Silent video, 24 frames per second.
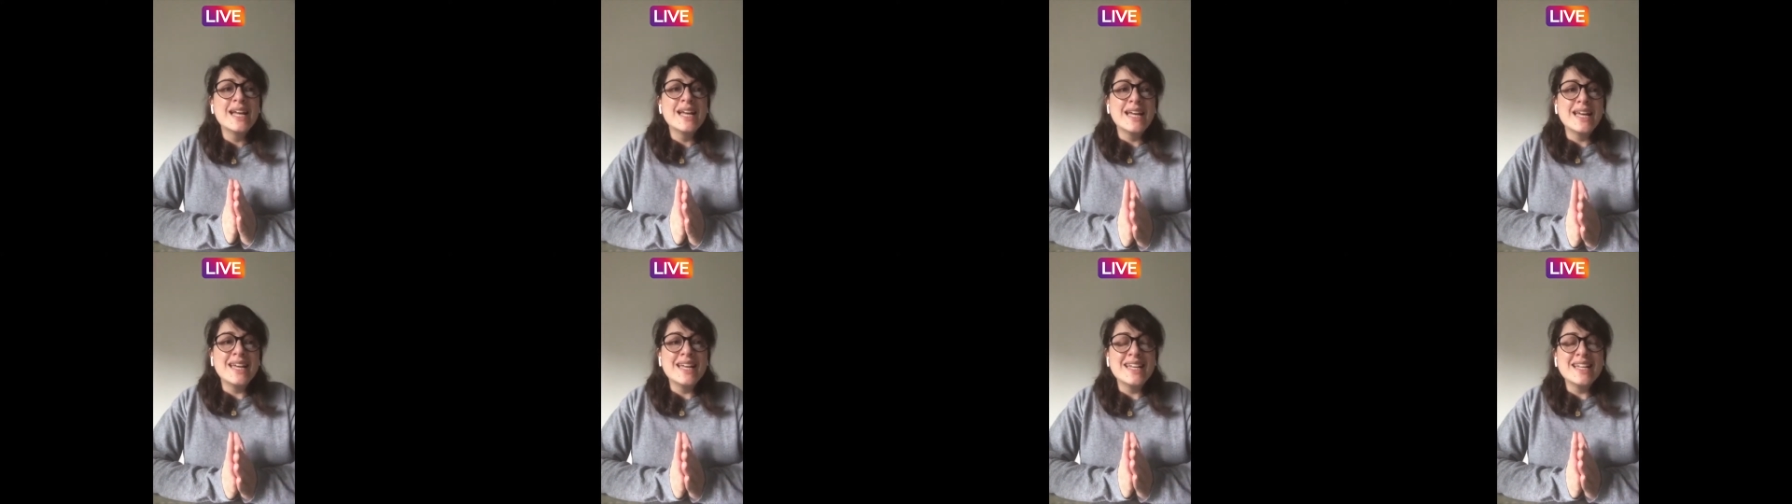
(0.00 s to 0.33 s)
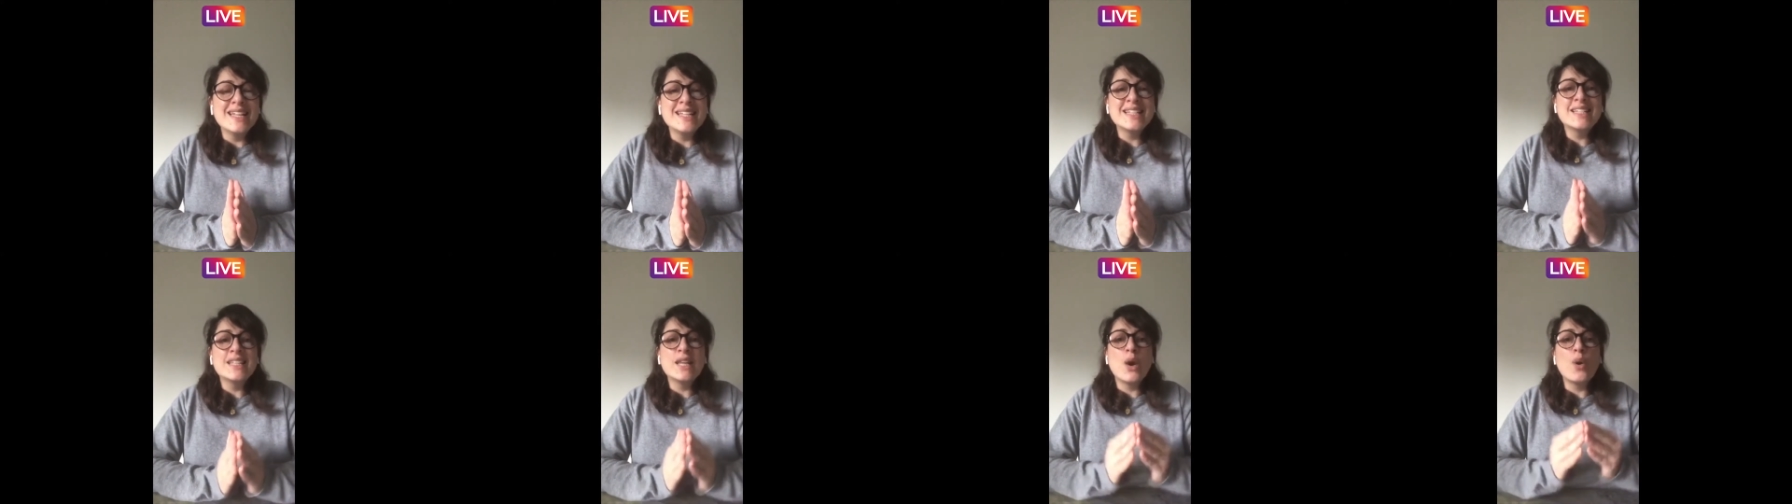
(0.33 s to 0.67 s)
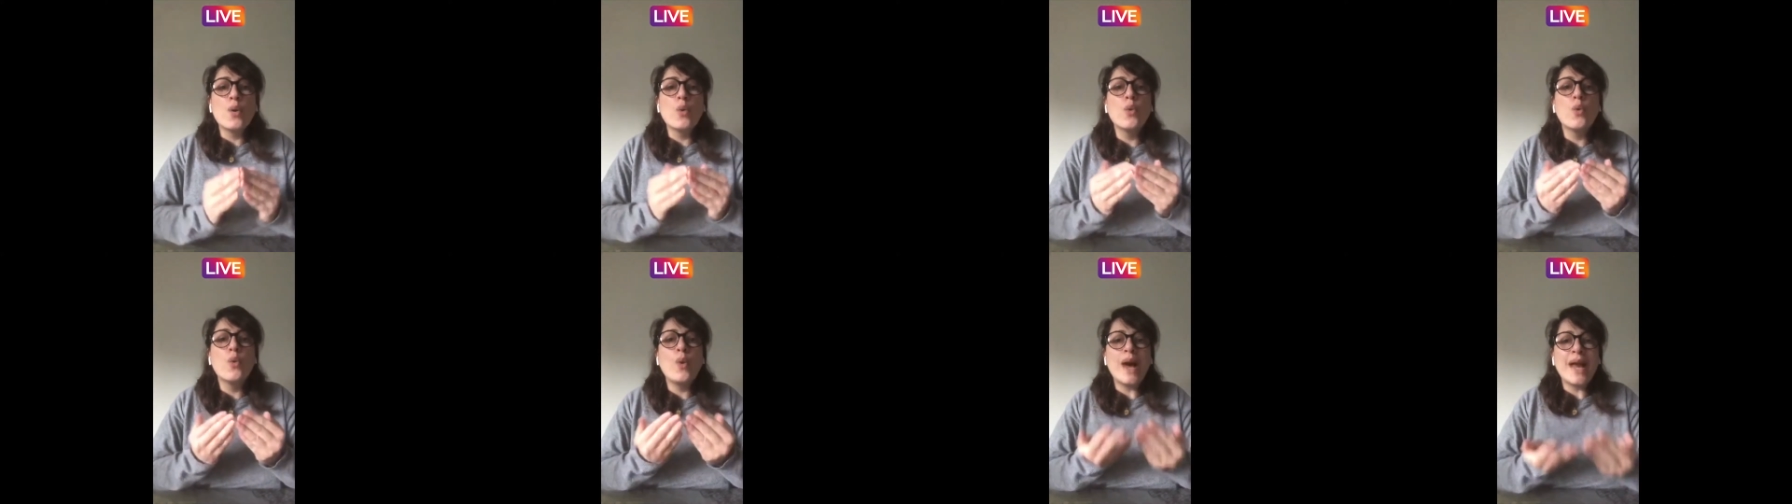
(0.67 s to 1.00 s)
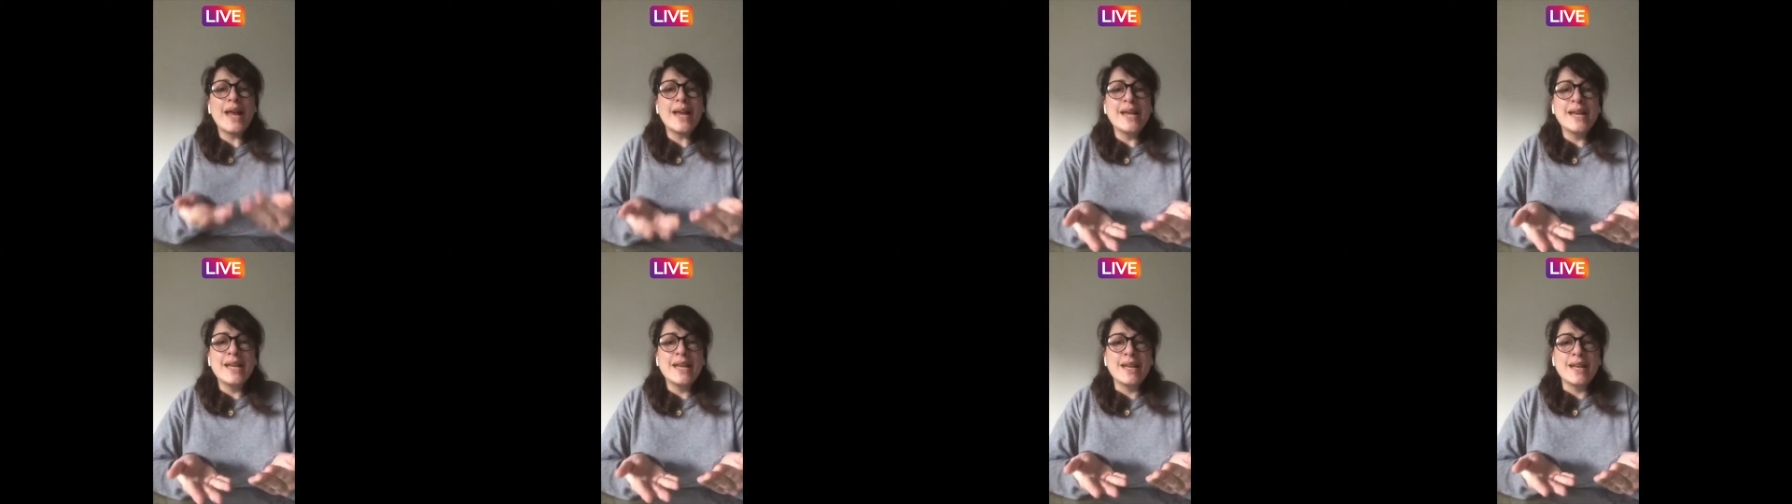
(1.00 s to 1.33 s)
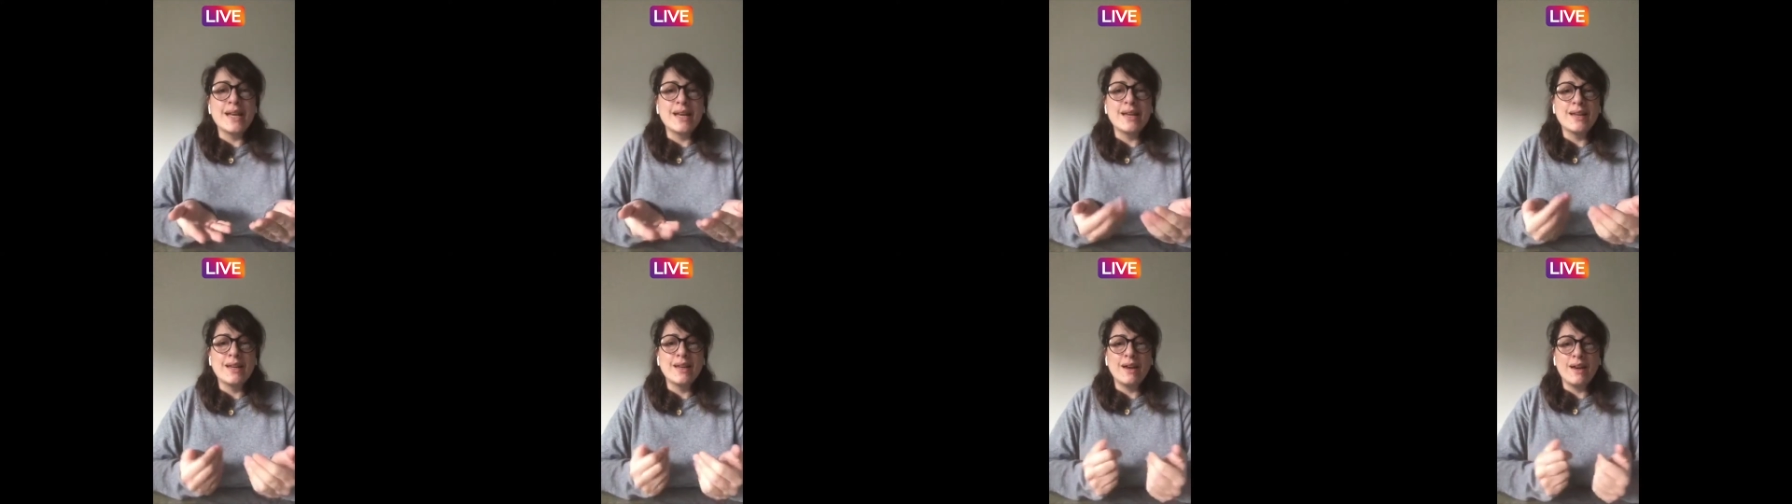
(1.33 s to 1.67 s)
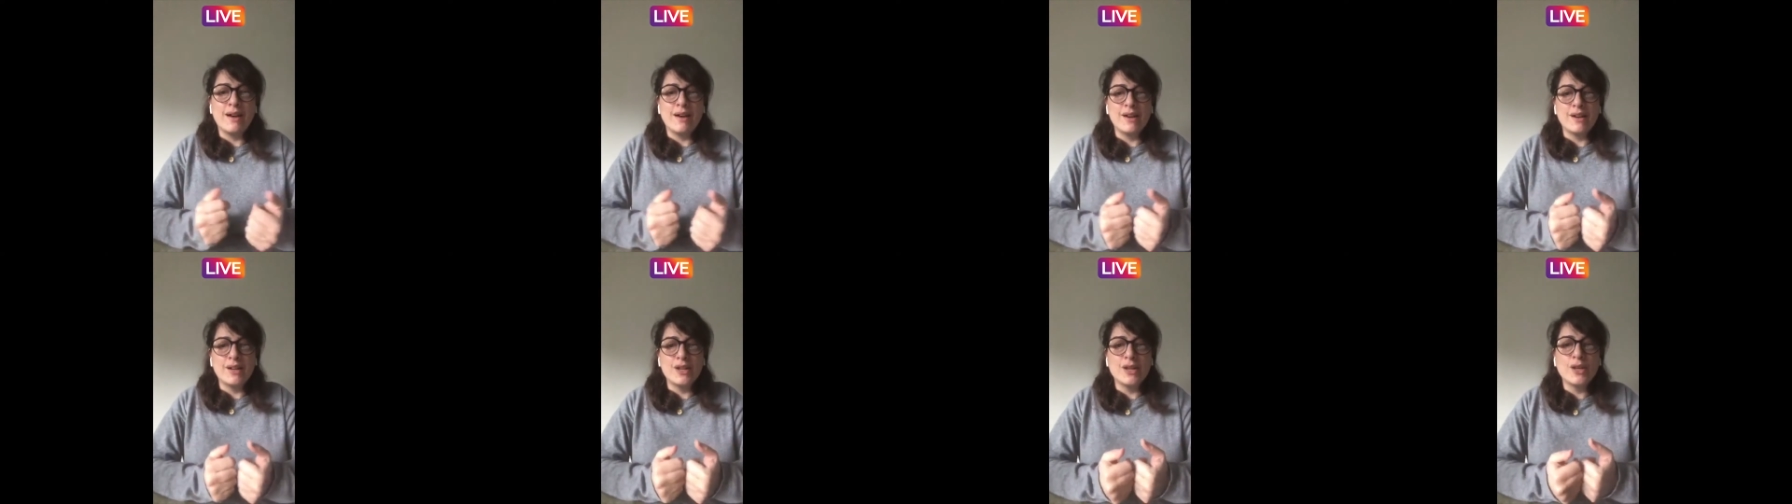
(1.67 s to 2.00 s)
is when
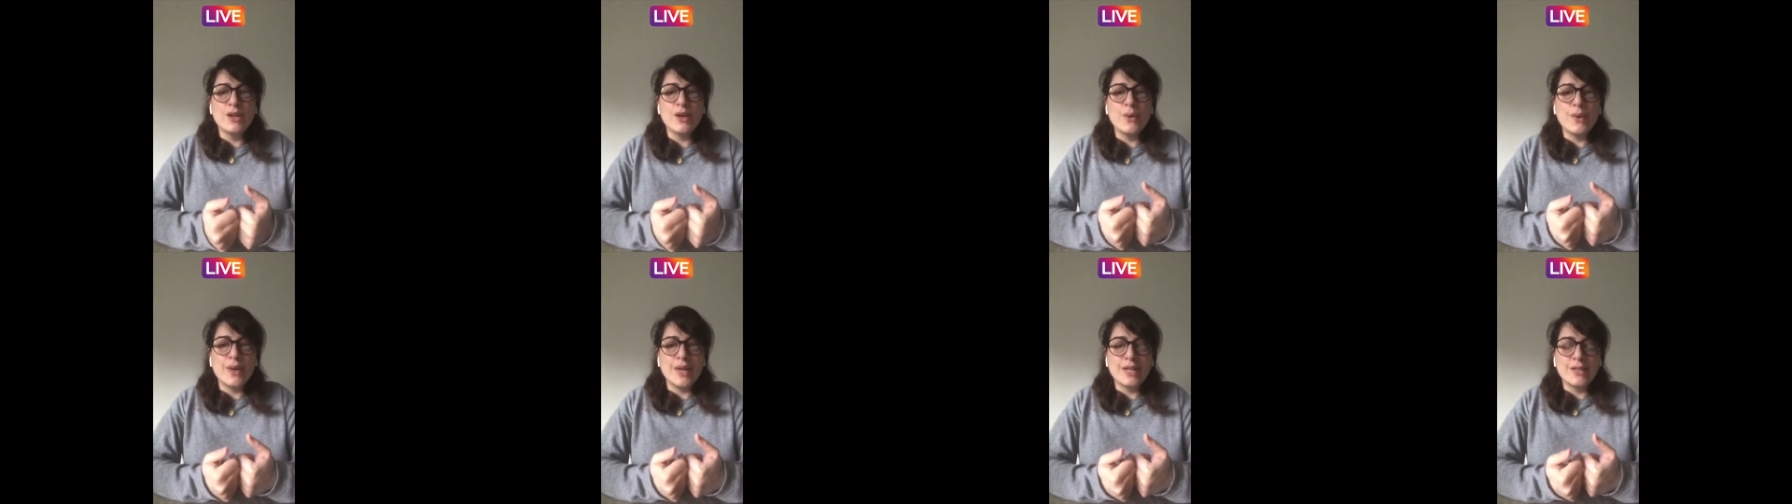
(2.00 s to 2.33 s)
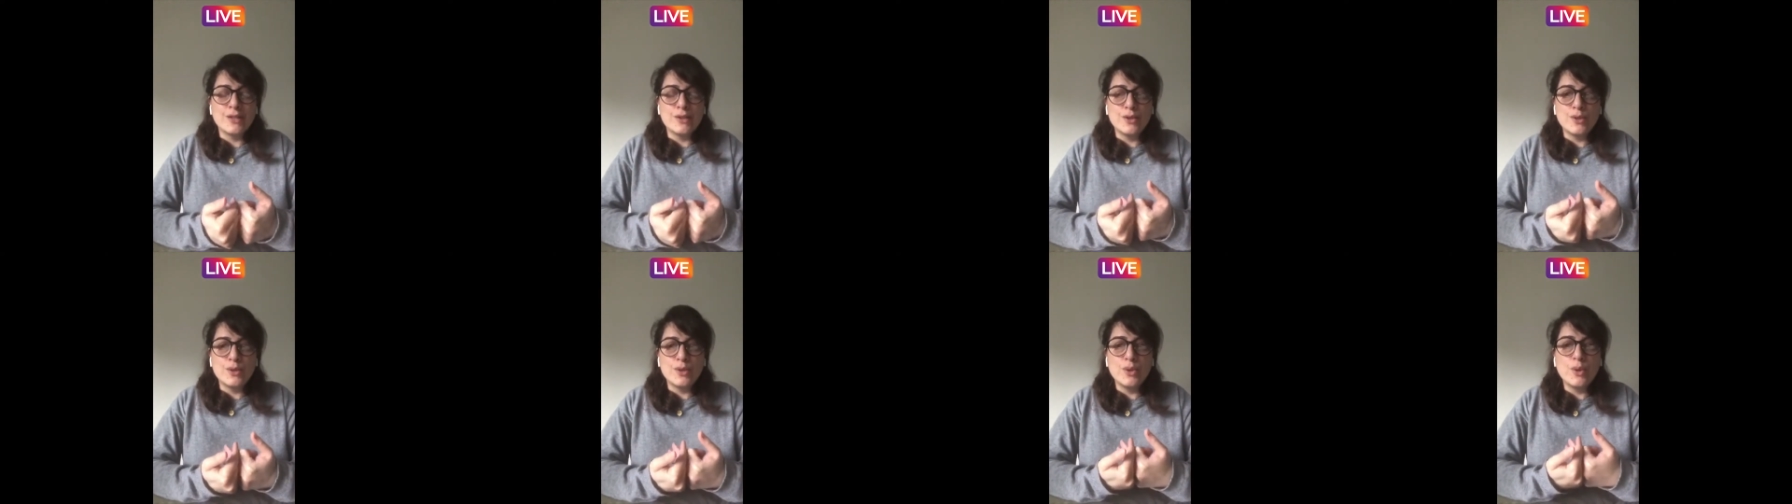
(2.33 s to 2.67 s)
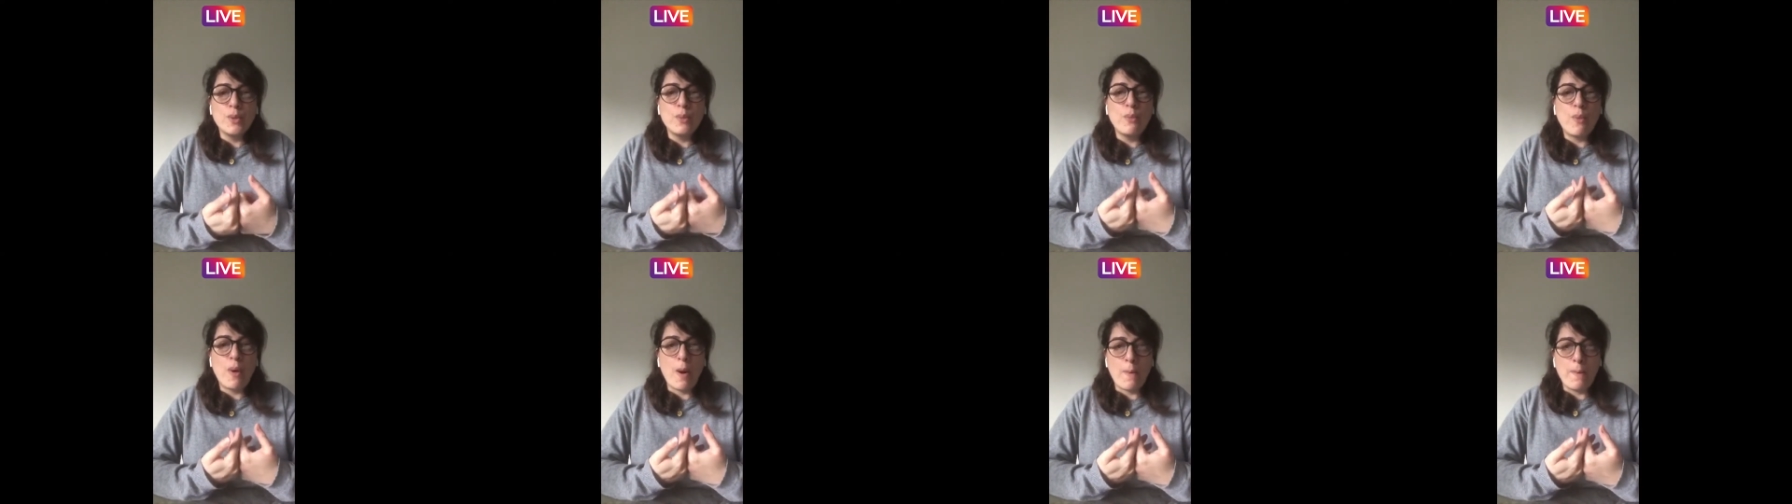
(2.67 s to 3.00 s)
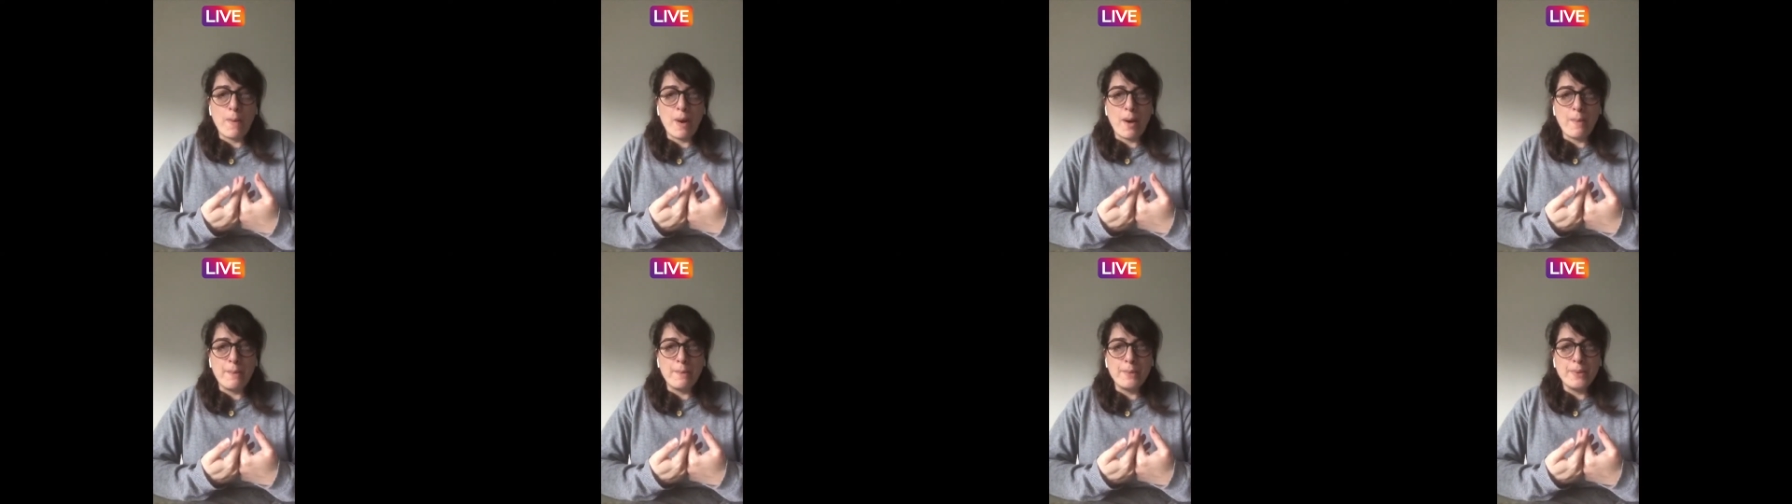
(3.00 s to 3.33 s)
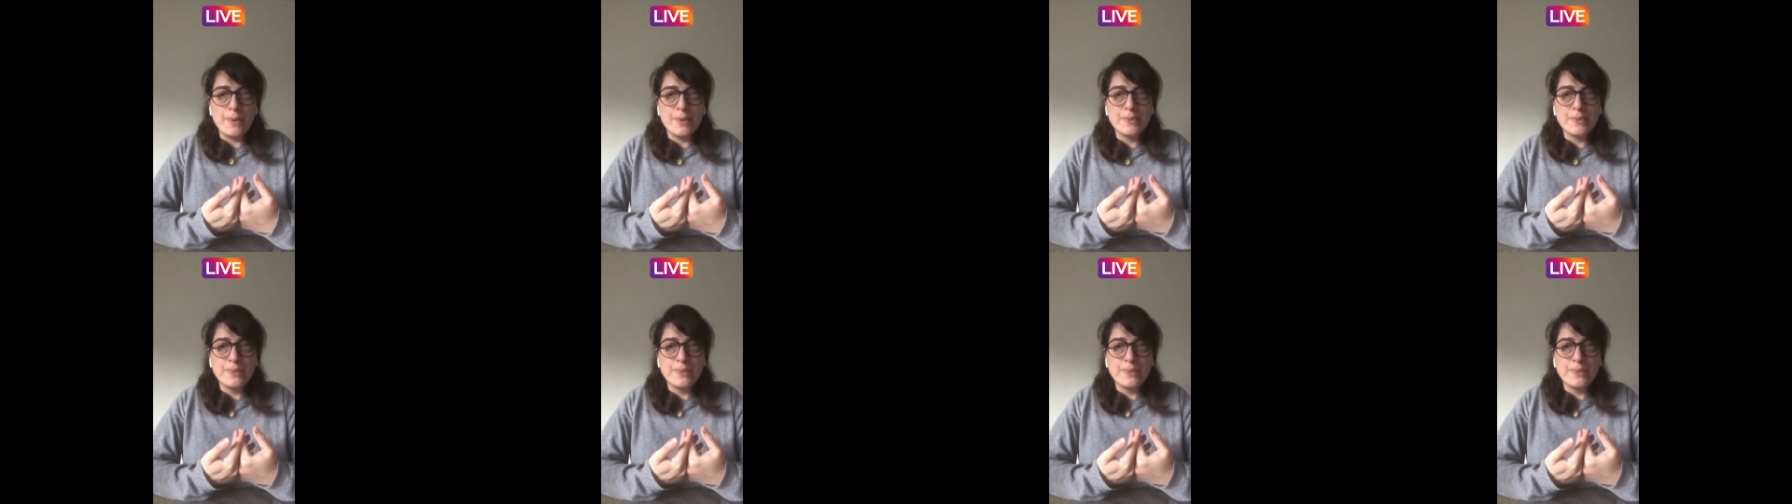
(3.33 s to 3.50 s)
are you going to pop up